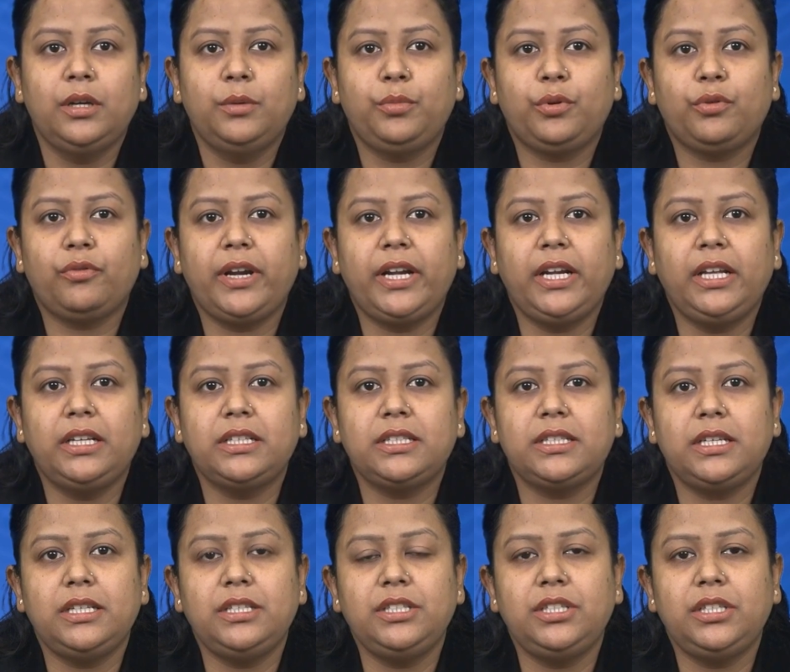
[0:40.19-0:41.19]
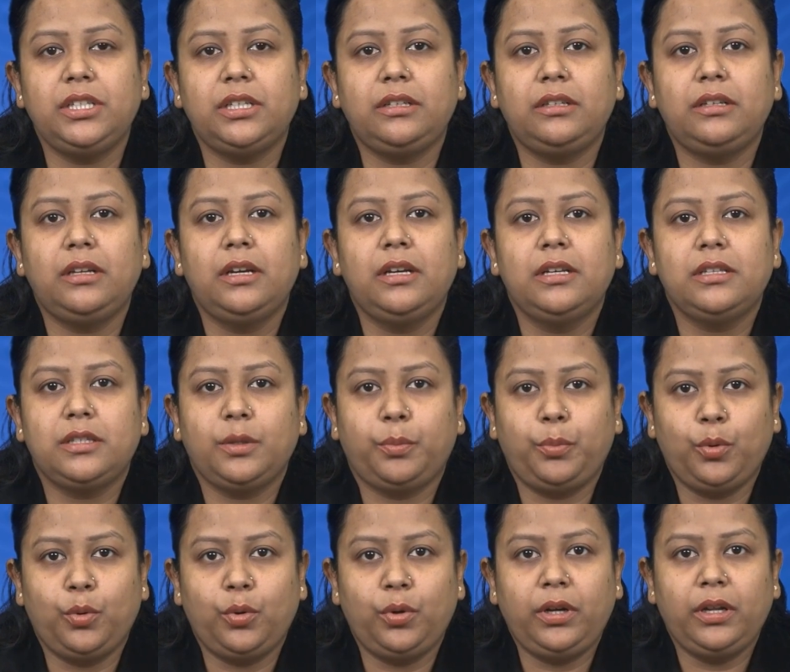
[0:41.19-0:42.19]
providing essential
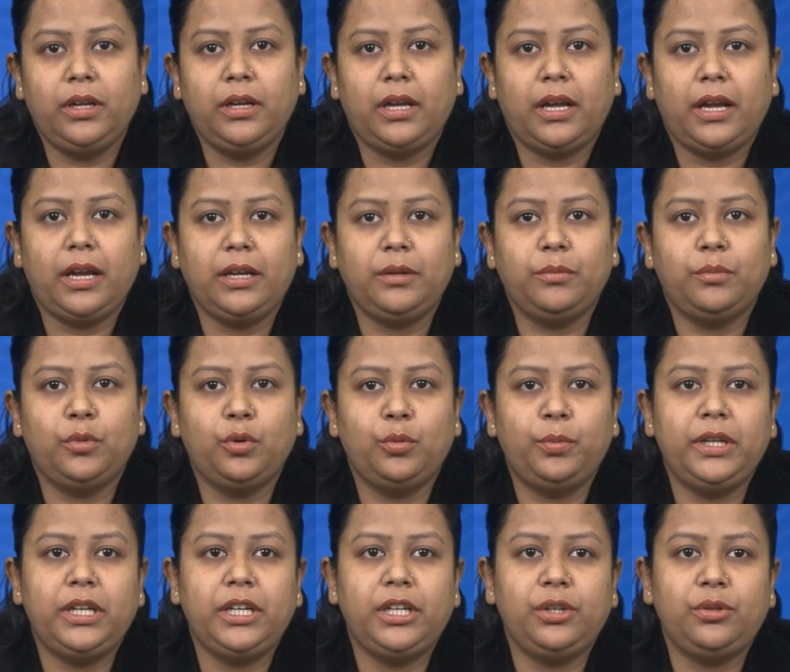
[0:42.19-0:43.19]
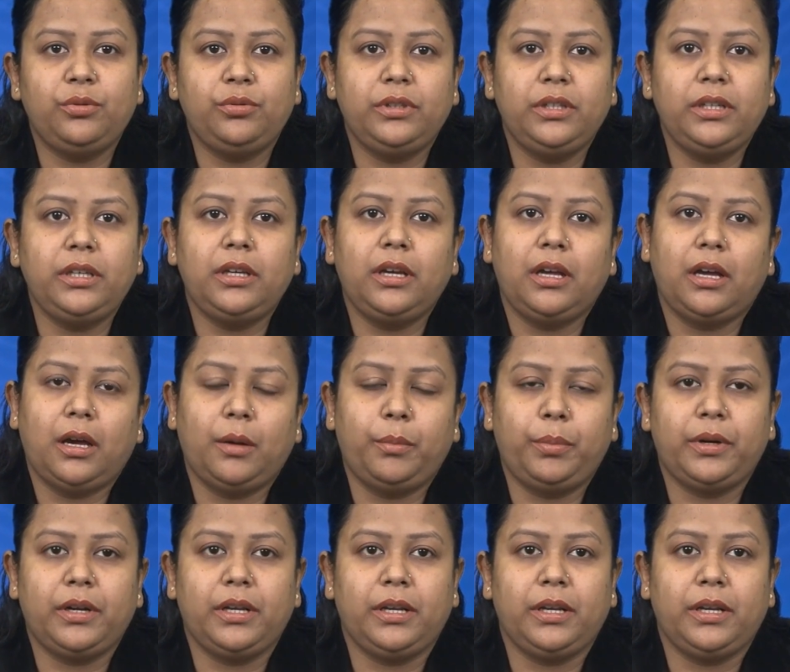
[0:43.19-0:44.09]
support and mobility to the upper